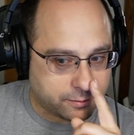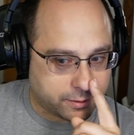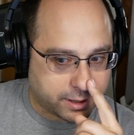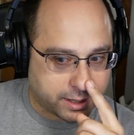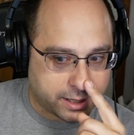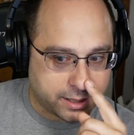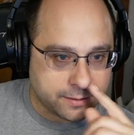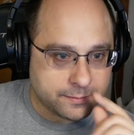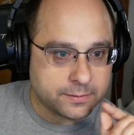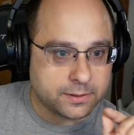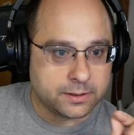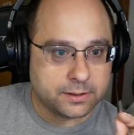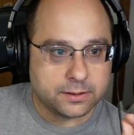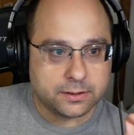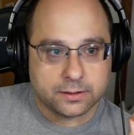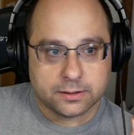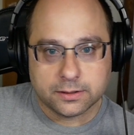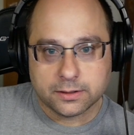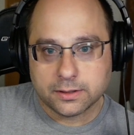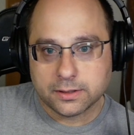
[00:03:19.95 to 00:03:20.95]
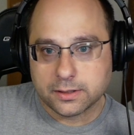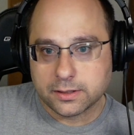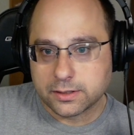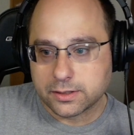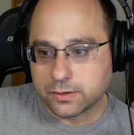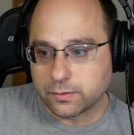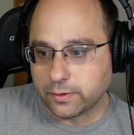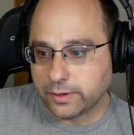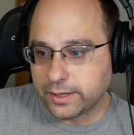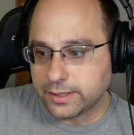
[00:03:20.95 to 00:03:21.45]
Okay.
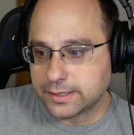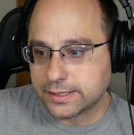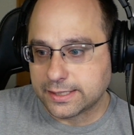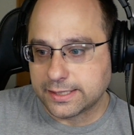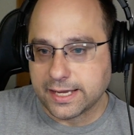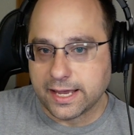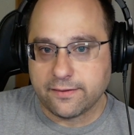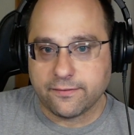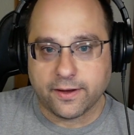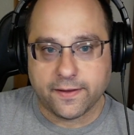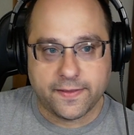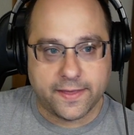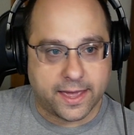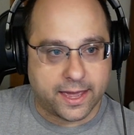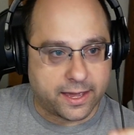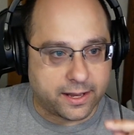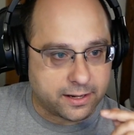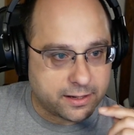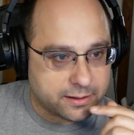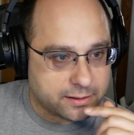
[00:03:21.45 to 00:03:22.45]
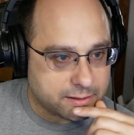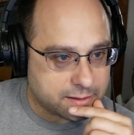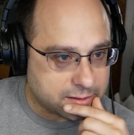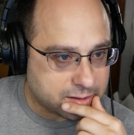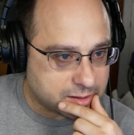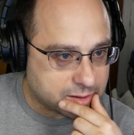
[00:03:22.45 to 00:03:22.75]
So we'll hit save on that.